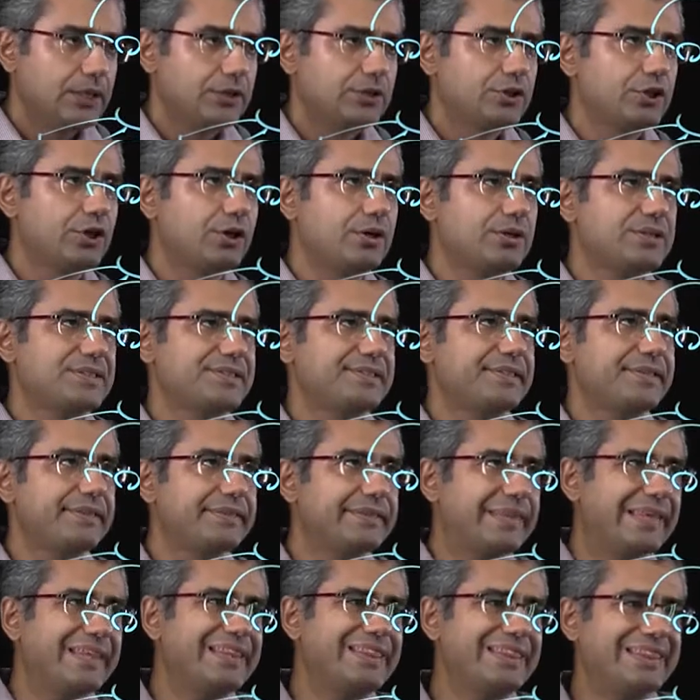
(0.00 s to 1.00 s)
There are
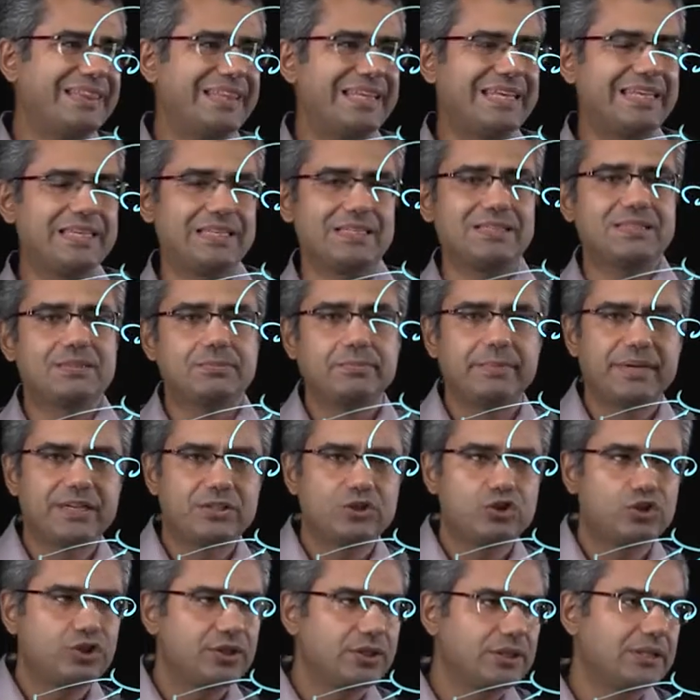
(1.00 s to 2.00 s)
certain things
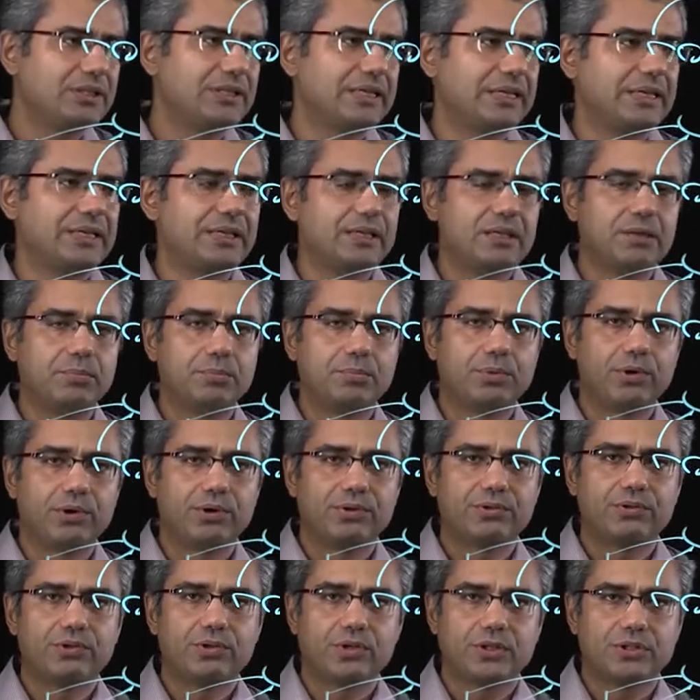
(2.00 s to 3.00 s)
mentioned in the
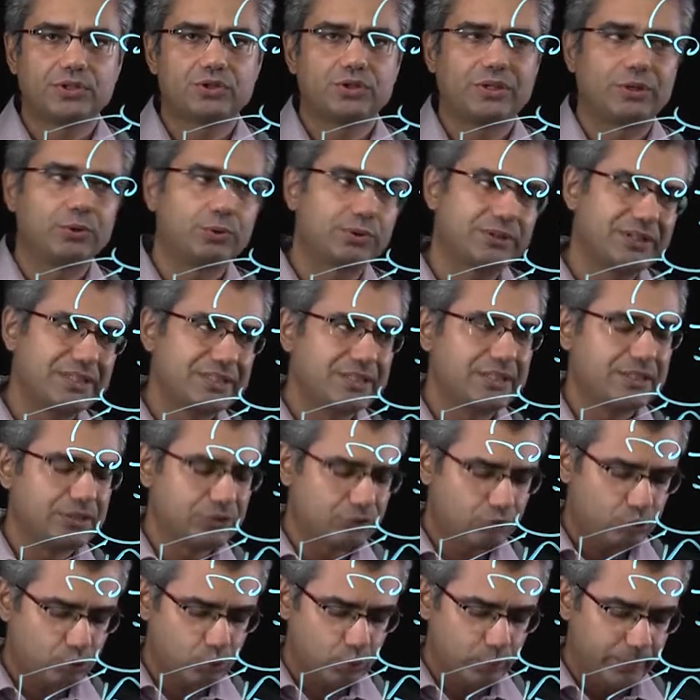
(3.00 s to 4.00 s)
bond contract or this
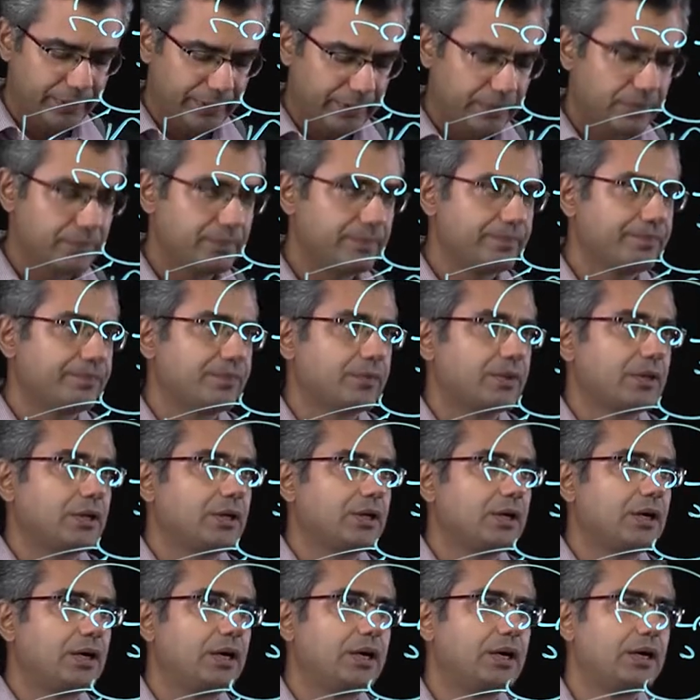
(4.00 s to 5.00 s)
instrument.
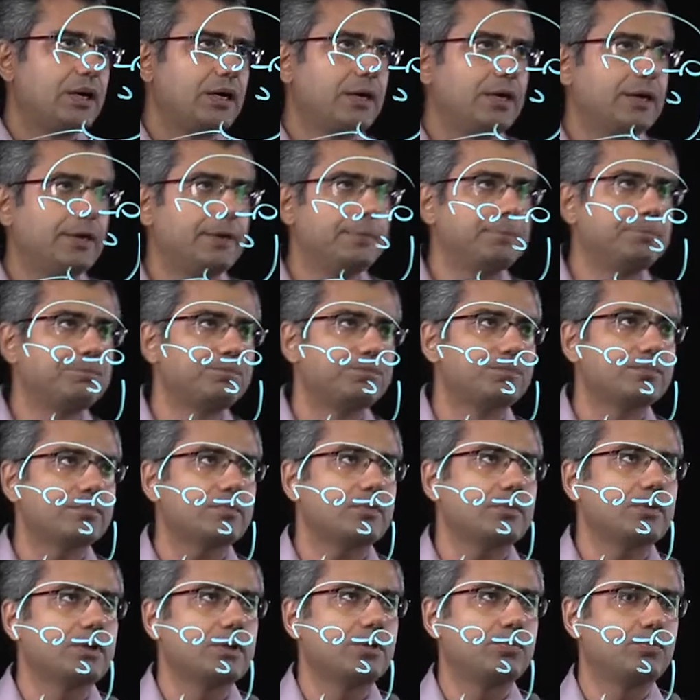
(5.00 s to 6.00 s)
Of
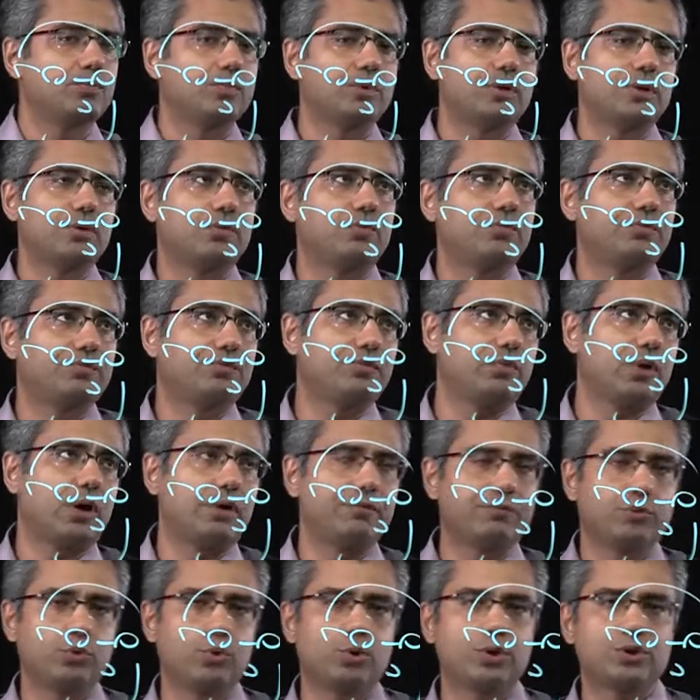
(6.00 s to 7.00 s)

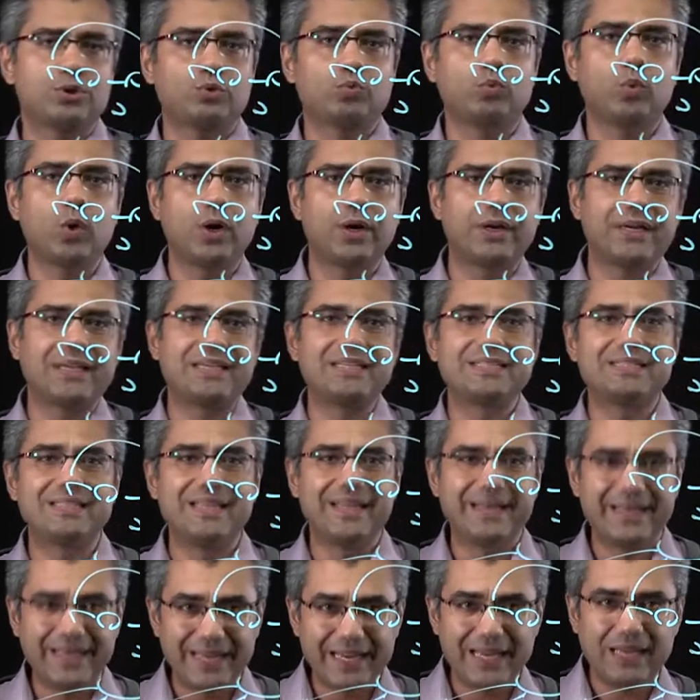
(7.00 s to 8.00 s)
course, one is the
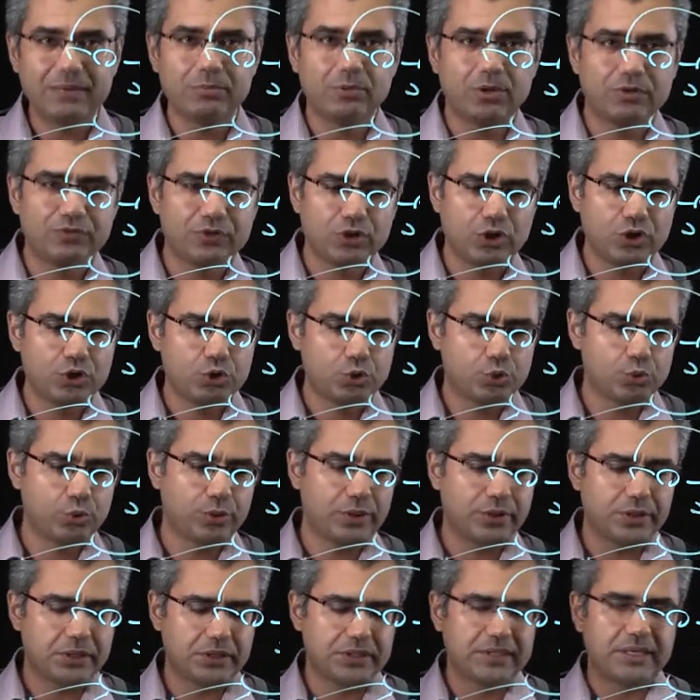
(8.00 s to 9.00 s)
name of the
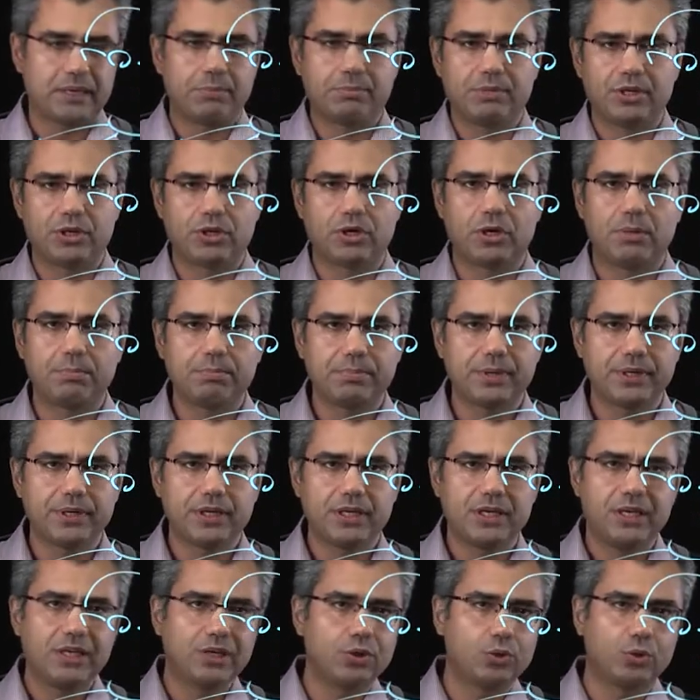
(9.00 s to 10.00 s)
issuer. It can be a
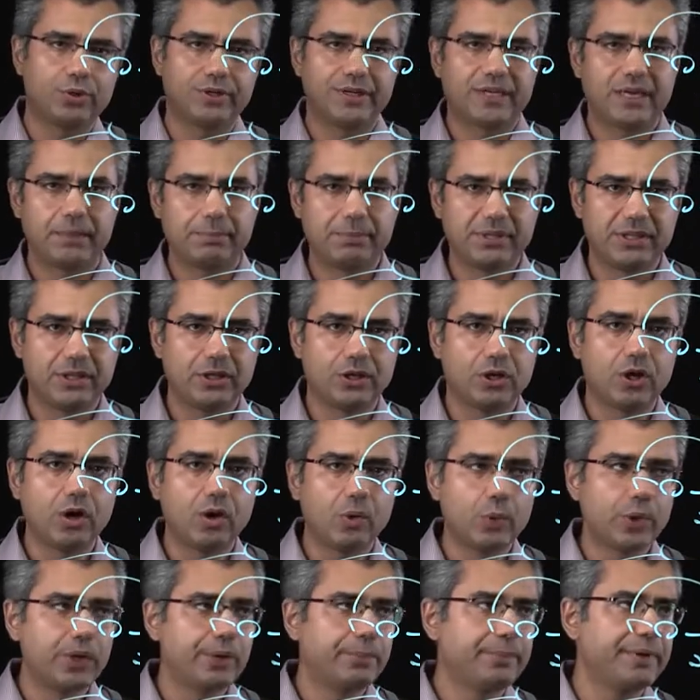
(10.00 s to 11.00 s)
company or it can be the
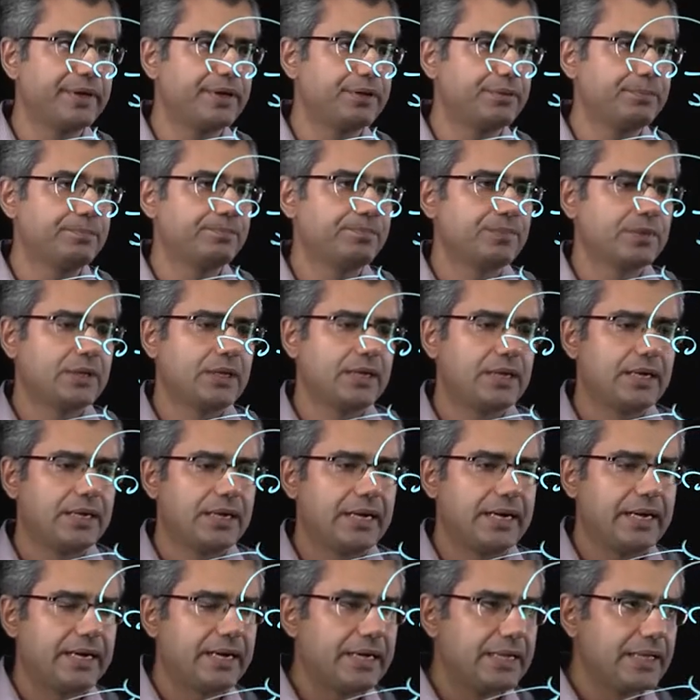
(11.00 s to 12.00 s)
government.
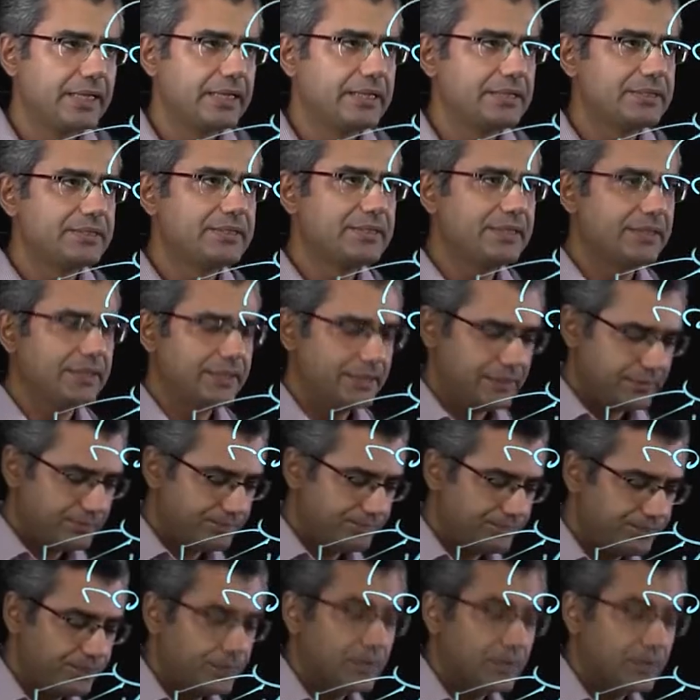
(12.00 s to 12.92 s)
And then